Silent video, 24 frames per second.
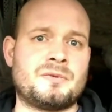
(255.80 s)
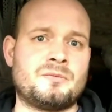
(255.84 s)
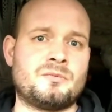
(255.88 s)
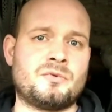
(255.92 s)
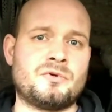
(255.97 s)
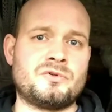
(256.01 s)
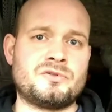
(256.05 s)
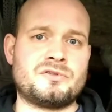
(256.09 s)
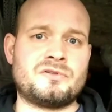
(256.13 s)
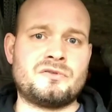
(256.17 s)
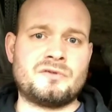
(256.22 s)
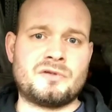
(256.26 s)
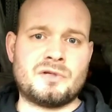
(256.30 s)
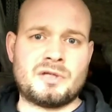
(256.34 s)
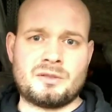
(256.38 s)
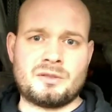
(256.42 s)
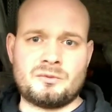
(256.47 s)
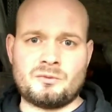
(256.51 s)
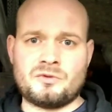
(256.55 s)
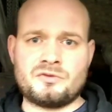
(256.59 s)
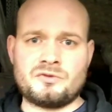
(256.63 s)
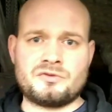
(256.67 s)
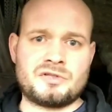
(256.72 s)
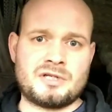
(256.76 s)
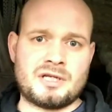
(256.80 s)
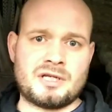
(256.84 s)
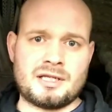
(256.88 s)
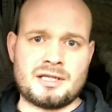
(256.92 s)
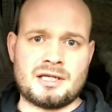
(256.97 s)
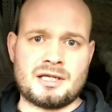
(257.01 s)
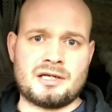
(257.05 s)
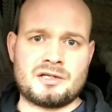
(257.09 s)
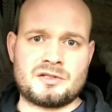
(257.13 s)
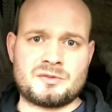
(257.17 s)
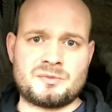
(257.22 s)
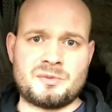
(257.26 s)
Once you get
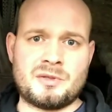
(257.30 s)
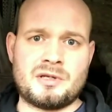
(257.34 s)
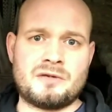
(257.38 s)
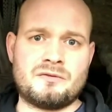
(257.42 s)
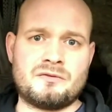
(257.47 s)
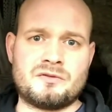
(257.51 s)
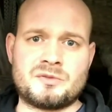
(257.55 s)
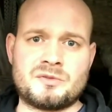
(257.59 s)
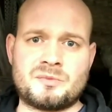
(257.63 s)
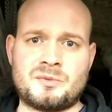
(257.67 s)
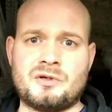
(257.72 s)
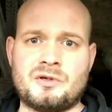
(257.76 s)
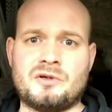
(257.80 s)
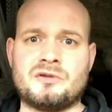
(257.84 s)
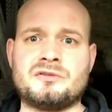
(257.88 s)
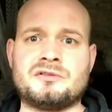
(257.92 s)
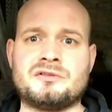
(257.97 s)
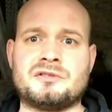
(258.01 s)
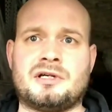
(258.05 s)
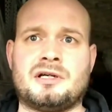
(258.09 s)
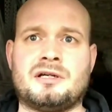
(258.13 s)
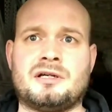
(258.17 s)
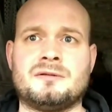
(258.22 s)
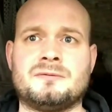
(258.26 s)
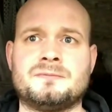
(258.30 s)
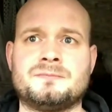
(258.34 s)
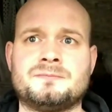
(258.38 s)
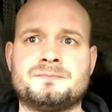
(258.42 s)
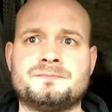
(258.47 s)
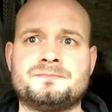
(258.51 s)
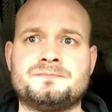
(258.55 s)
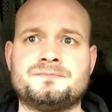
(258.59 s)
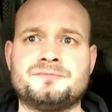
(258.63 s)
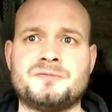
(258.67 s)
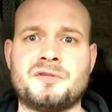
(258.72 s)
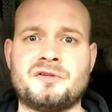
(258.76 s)
that experience behind you,
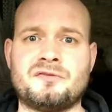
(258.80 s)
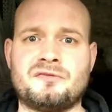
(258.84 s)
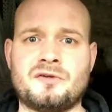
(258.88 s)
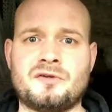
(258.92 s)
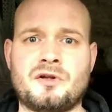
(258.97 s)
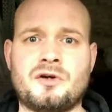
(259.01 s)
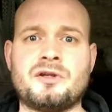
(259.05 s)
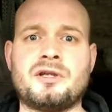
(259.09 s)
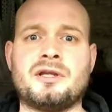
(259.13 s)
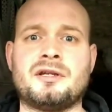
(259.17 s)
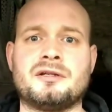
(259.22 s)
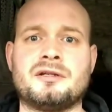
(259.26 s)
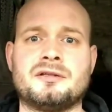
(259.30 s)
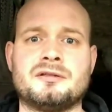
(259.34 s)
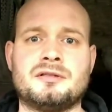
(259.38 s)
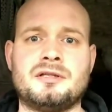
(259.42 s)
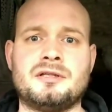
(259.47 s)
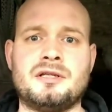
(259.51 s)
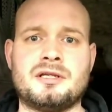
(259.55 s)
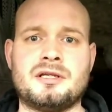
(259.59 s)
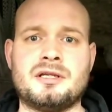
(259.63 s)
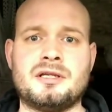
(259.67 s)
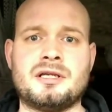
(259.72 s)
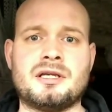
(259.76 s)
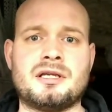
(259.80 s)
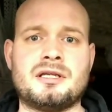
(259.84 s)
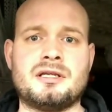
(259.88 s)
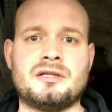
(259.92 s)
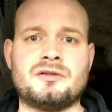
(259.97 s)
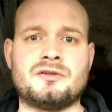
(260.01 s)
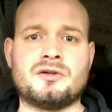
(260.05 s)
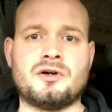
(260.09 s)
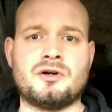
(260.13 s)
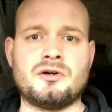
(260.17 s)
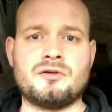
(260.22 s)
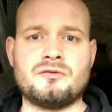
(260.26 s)
you're flying. You can get your
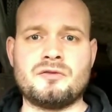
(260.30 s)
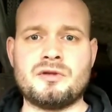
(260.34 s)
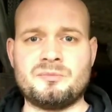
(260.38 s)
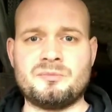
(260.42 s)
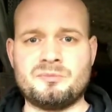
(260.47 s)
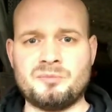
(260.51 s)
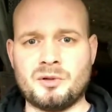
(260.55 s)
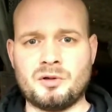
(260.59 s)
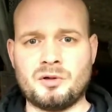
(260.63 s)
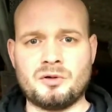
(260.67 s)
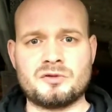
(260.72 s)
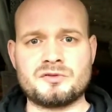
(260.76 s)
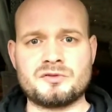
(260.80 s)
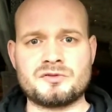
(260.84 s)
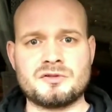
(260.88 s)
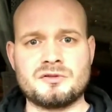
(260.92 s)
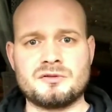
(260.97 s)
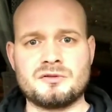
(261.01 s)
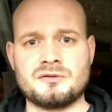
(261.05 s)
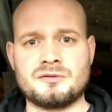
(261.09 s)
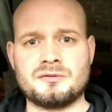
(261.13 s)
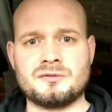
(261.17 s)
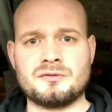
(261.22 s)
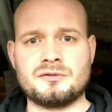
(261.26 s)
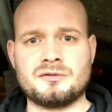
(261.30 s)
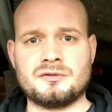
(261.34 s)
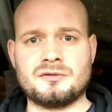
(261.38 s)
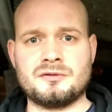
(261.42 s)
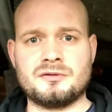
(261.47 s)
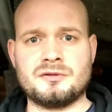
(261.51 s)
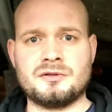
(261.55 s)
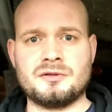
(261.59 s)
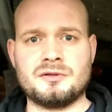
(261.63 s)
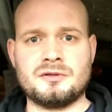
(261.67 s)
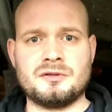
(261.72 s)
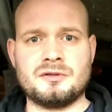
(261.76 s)
diary booked.
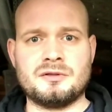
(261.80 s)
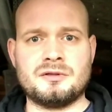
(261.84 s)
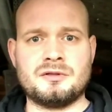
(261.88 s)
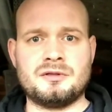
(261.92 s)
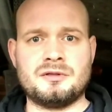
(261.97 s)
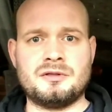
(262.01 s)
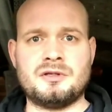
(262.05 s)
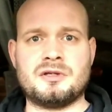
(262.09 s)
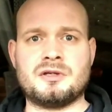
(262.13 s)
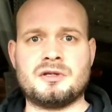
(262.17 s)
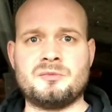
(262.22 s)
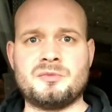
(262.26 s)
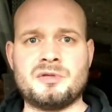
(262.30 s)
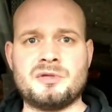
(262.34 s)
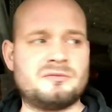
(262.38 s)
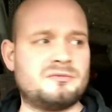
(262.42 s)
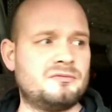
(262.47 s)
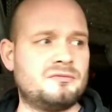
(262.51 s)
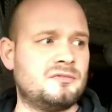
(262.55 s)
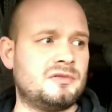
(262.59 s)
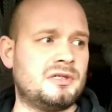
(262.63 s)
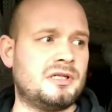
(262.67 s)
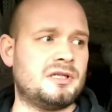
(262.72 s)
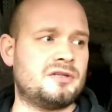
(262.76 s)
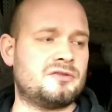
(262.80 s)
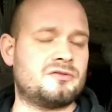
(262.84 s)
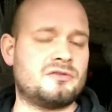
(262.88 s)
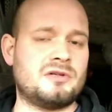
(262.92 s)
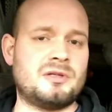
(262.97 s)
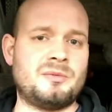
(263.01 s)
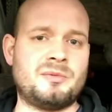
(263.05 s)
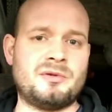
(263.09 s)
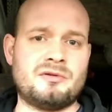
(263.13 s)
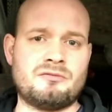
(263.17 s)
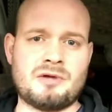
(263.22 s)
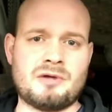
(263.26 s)
You can
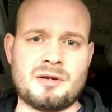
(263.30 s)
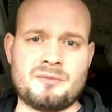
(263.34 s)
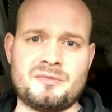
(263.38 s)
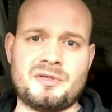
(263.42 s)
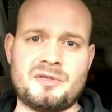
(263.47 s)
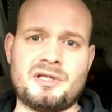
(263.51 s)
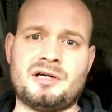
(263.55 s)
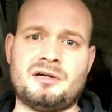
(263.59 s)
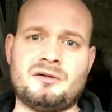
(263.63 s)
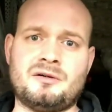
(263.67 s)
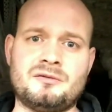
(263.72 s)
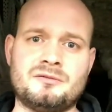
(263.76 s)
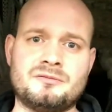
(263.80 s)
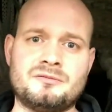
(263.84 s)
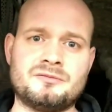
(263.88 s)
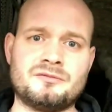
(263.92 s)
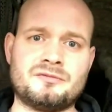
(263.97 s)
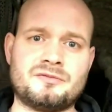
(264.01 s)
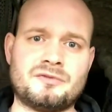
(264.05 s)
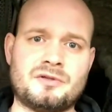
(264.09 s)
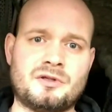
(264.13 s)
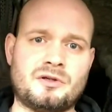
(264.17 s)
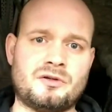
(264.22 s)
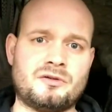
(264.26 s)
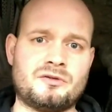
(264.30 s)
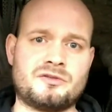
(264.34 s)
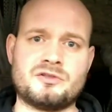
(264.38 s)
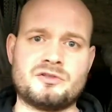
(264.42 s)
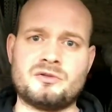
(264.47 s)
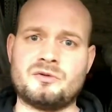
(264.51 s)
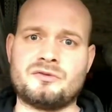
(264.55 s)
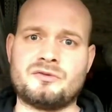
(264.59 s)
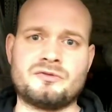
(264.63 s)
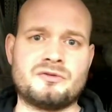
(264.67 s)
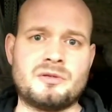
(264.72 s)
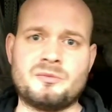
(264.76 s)
literally be rammed out for like
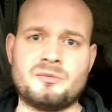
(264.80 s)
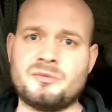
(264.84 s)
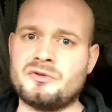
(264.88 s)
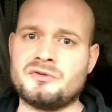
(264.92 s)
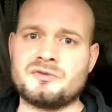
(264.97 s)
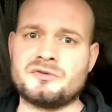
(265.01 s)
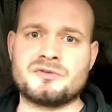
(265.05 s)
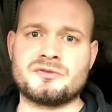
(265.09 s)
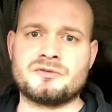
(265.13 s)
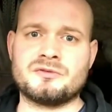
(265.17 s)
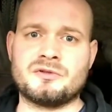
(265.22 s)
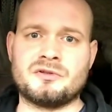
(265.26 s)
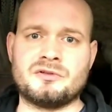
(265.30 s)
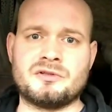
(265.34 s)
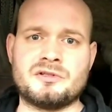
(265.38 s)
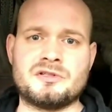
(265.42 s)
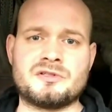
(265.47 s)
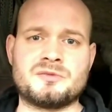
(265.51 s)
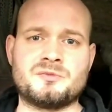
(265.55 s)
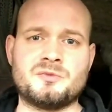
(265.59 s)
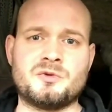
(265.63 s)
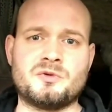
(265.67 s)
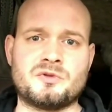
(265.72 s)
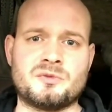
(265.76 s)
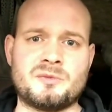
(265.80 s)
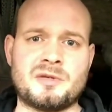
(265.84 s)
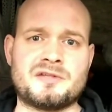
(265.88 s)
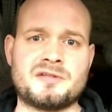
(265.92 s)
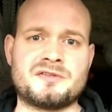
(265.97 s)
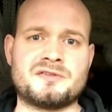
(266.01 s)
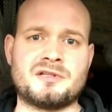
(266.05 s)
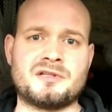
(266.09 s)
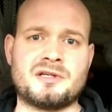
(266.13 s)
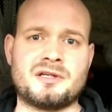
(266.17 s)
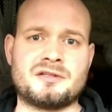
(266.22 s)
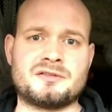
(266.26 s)
2 or 3 months on these small
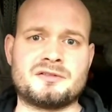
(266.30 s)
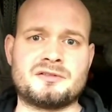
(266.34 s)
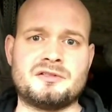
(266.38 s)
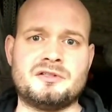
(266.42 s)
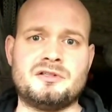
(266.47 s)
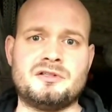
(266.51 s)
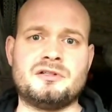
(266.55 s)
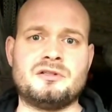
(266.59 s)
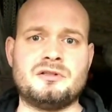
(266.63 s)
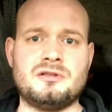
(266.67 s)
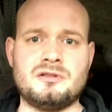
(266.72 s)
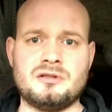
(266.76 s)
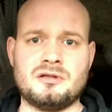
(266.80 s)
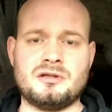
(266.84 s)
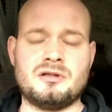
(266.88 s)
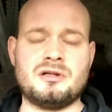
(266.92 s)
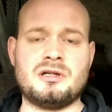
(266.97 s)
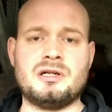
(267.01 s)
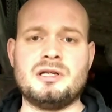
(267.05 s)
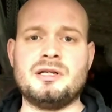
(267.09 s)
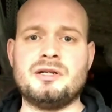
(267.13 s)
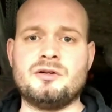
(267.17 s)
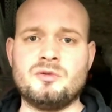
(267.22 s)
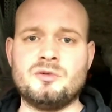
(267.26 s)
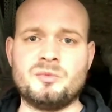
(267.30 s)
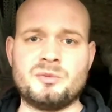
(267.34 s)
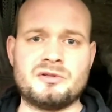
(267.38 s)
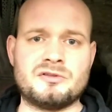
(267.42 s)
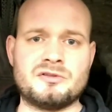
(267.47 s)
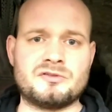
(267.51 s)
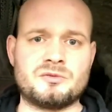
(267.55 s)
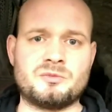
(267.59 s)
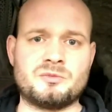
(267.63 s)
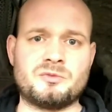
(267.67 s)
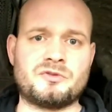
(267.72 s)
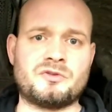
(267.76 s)
domestics, and you can clean up in the
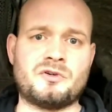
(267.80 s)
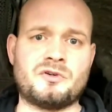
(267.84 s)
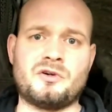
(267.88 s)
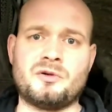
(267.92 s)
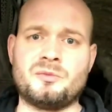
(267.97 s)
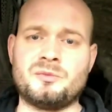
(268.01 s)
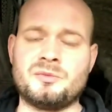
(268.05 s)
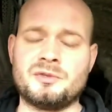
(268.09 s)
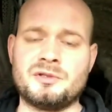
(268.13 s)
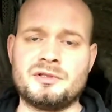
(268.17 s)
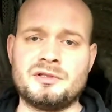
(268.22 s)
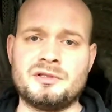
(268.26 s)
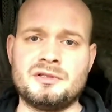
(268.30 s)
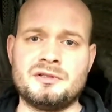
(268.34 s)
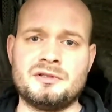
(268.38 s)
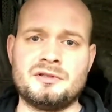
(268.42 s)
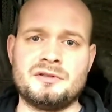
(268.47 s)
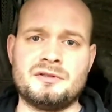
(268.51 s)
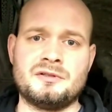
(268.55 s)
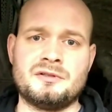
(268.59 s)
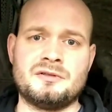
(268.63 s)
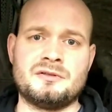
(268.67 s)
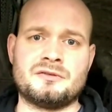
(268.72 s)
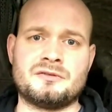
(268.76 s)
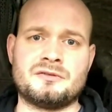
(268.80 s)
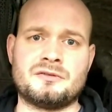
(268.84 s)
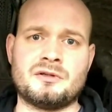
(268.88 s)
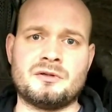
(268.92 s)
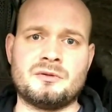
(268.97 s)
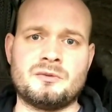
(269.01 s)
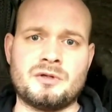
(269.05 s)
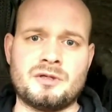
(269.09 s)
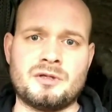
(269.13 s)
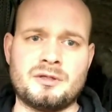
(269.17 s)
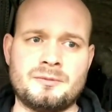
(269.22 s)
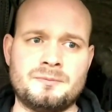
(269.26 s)
summertime.
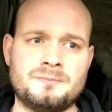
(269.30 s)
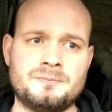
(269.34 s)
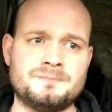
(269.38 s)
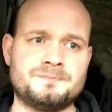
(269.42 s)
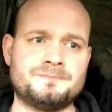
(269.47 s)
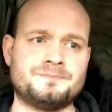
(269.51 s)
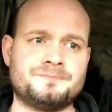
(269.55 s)
So